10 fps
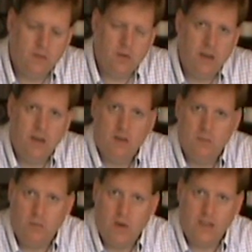try
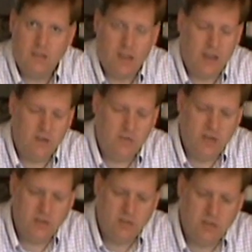to write the
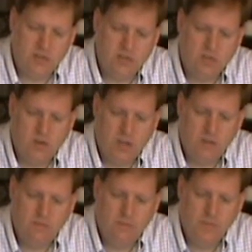address on the
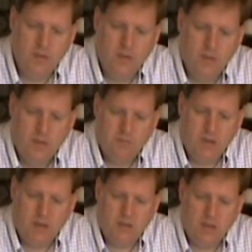screen.
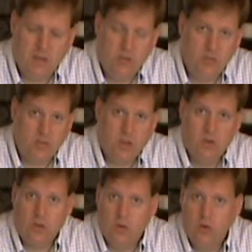But you can just go
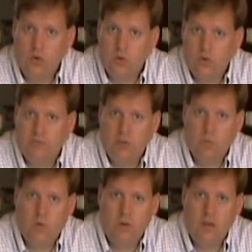to Google if you
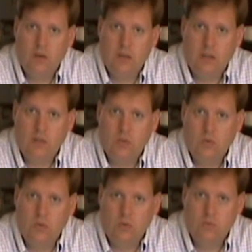want, and
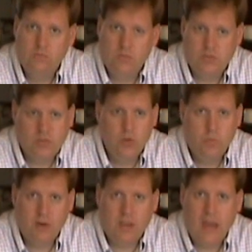Google
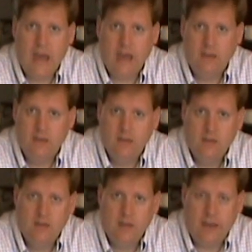Super Cat
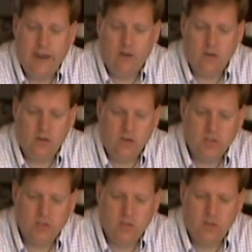alcohol
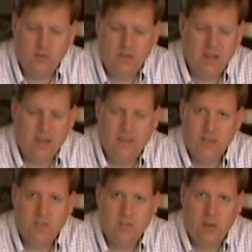stove, and they'll give
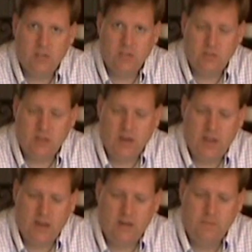you instructions on
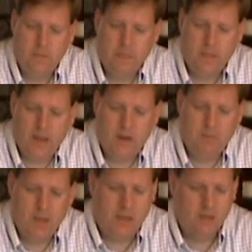how to
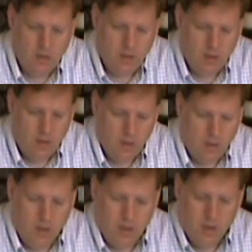make it.
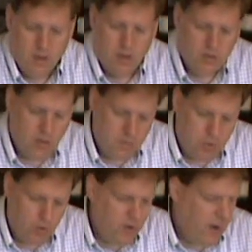So you
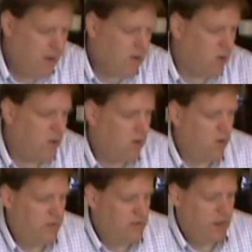pour your
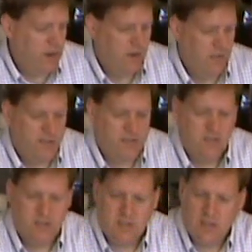alcohol in there, and
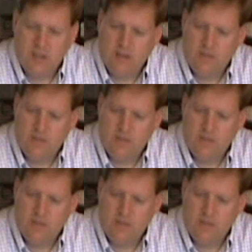this is